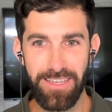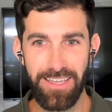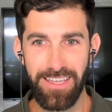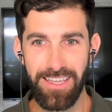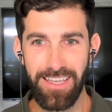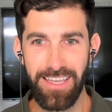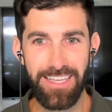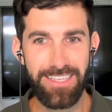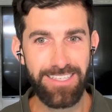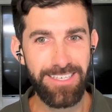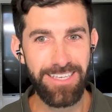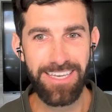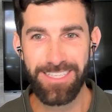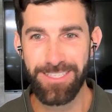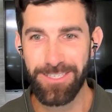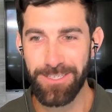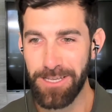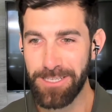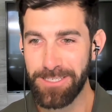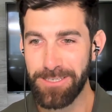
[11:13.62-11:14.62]

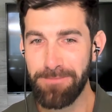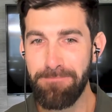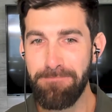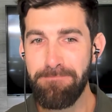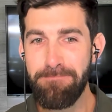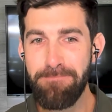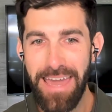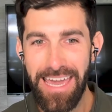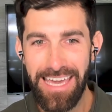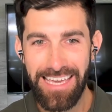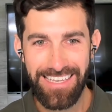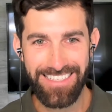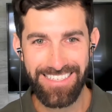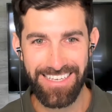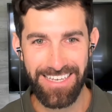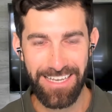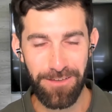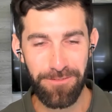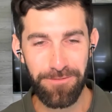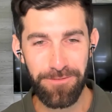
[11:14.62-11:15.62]
It's
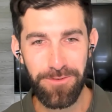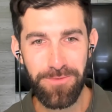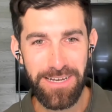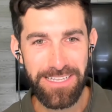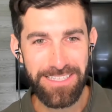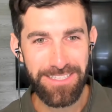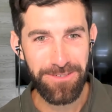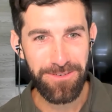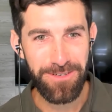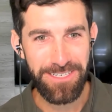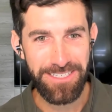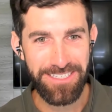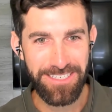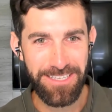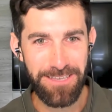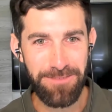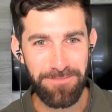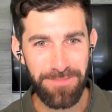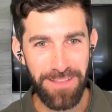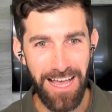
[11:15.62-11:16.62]
amazing. If you went to a
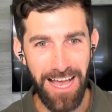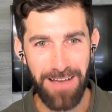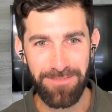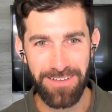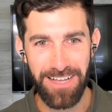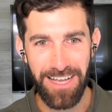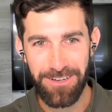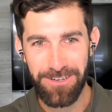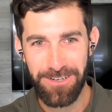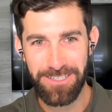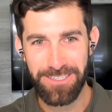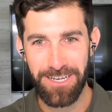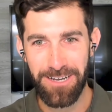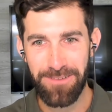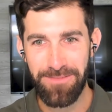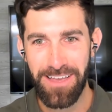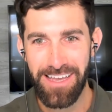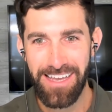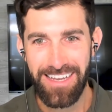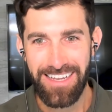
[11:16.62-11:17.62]
sleep lab and got hooked
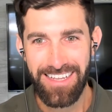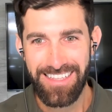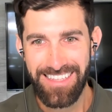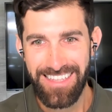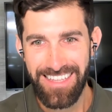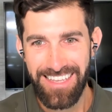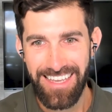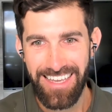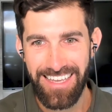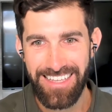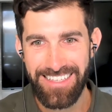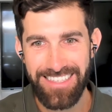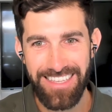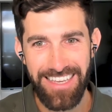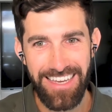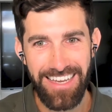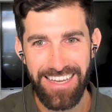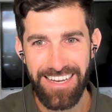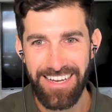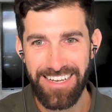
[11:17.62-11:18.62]
up, it's
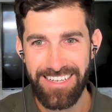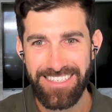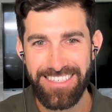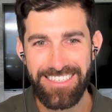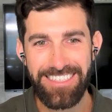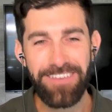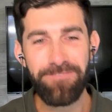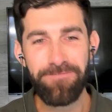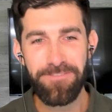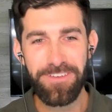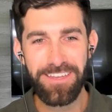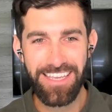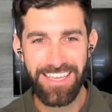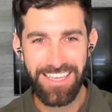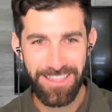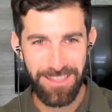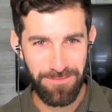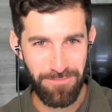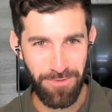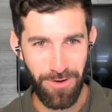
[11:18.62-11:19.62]
like a
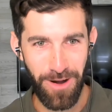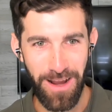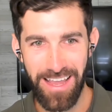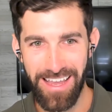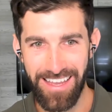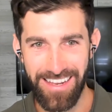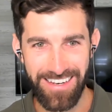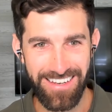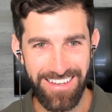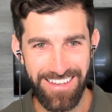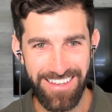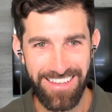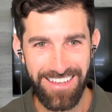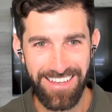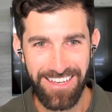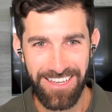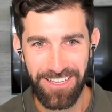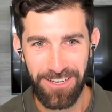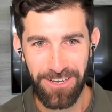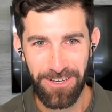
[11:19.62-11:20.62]
symphony in the brain.
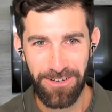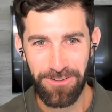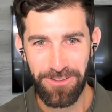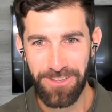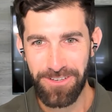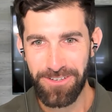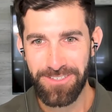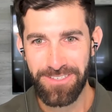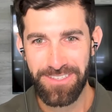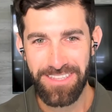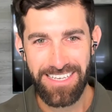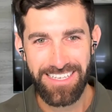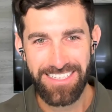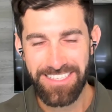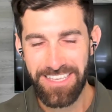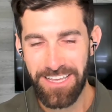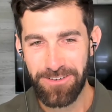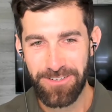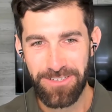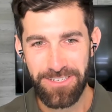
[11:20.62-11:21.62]
There's things
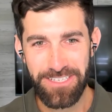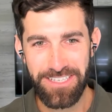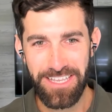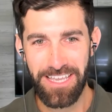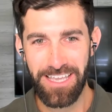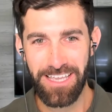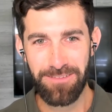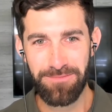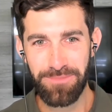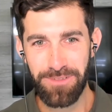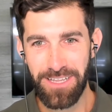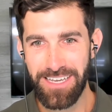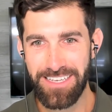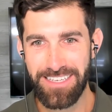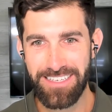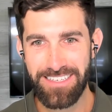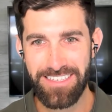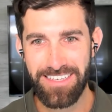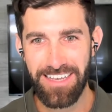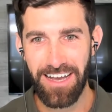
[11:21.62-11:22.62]
that are just taking
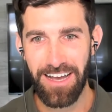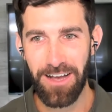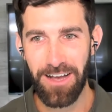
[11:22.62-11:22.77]
place.